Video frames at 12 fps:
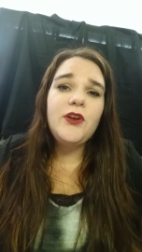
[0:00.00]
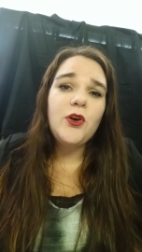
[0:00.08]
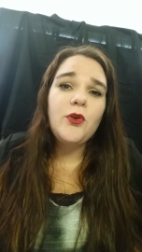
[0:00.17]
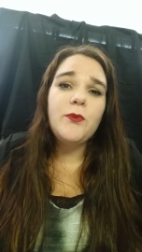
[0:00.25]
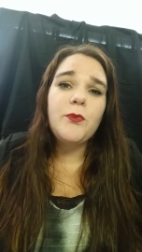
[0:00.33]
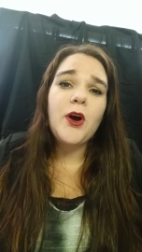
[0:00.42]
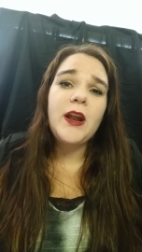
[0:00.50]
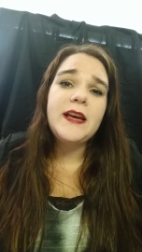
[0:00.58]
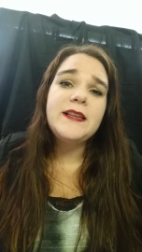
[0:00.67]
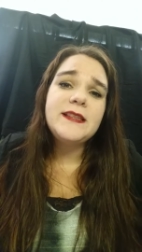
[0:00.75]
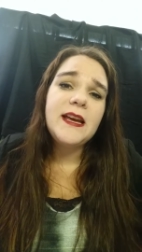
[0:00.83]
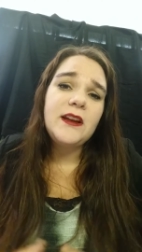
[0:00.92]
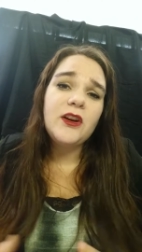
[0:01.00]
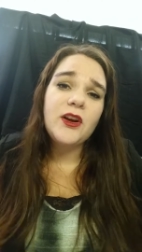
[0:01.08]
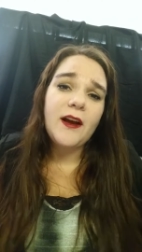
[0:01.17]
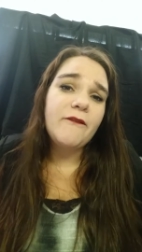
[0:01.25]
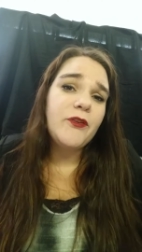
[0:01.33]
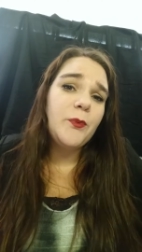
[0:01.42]
know the products and are
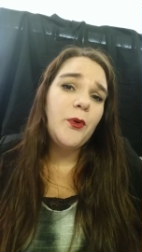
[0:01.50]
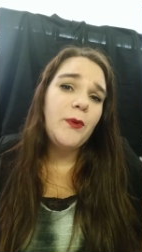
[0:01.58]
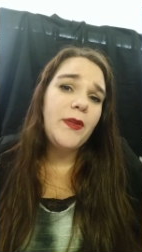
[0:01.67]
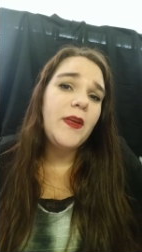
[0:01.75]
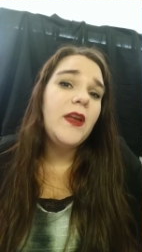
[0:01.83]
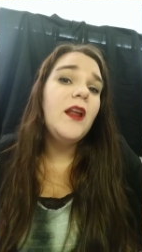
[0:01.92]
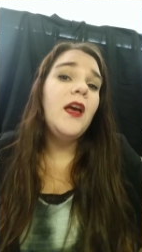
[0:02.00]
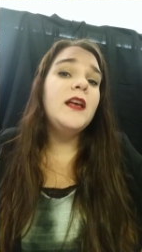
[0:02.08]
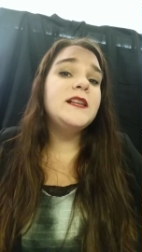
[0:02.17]
comfortable with it,